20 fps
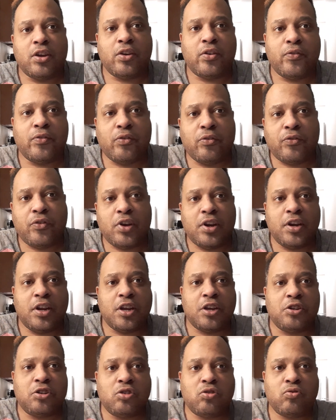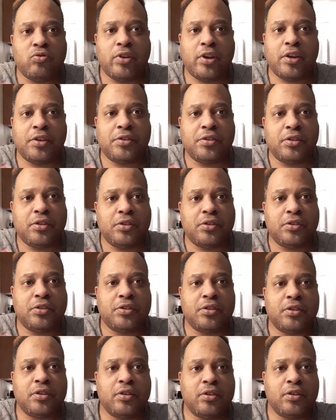for financial
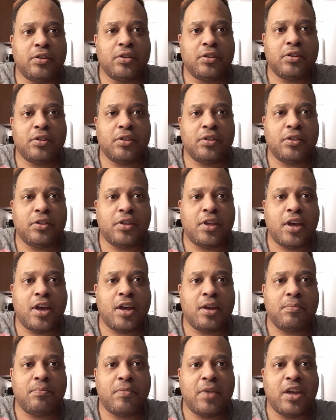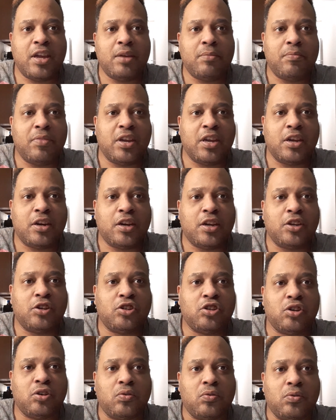reasons, that may be an
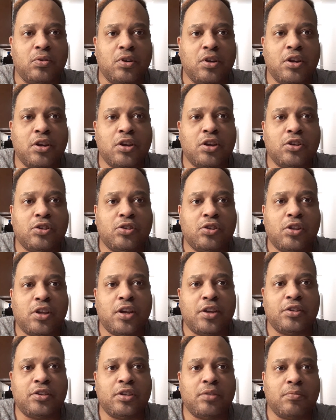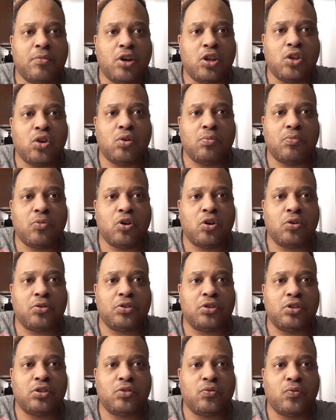issue. So here's some other
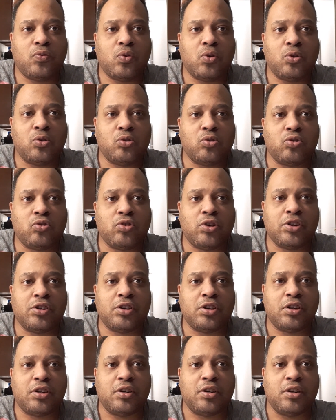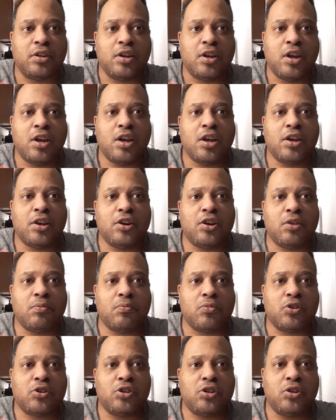approaches for nutrition.
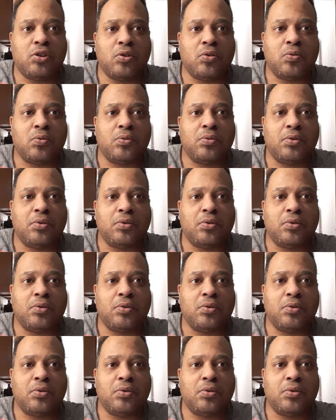Number two,